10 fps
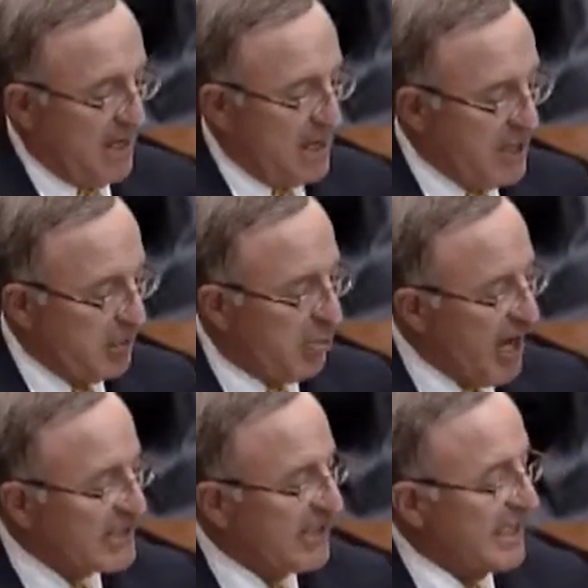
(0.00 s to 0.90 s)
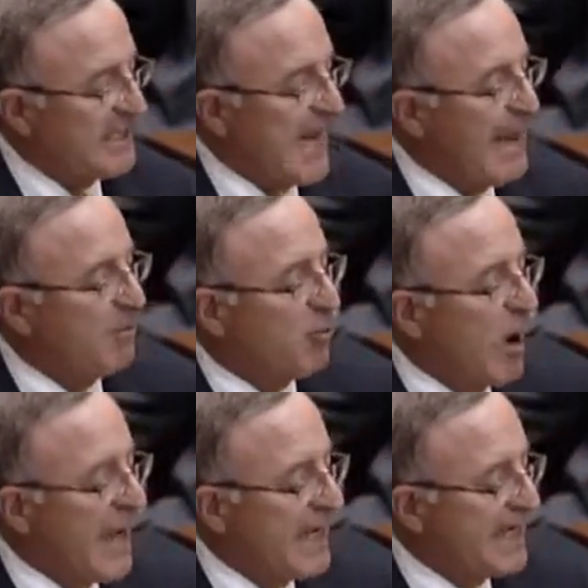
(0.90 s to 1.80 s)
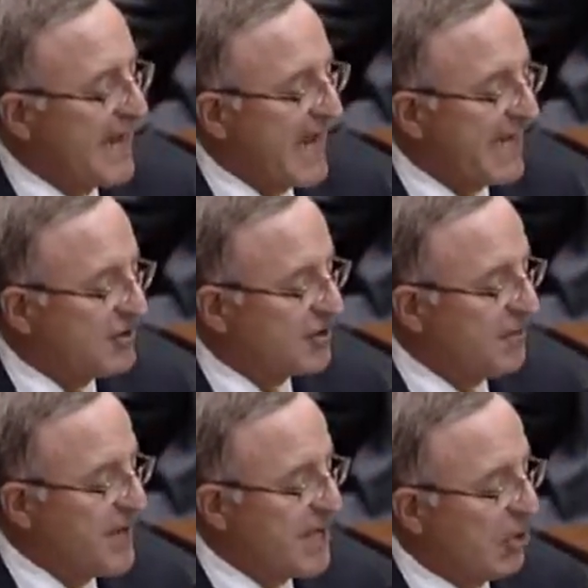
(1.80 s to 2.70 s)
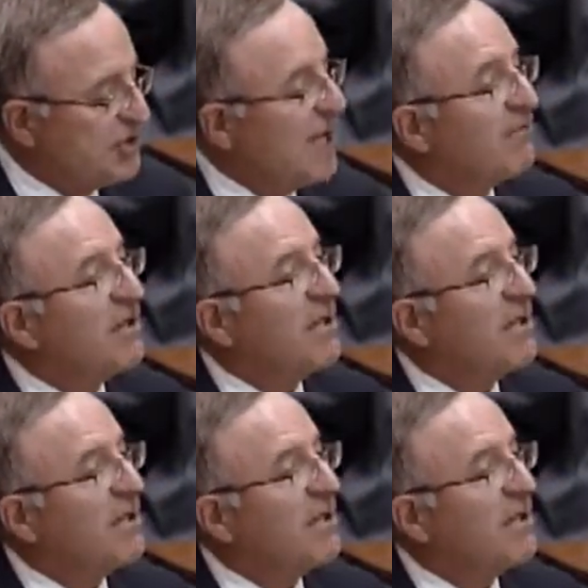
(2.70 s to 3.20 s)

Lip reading: Neil Breslin, Tom Duane, Diane Savino, Jeff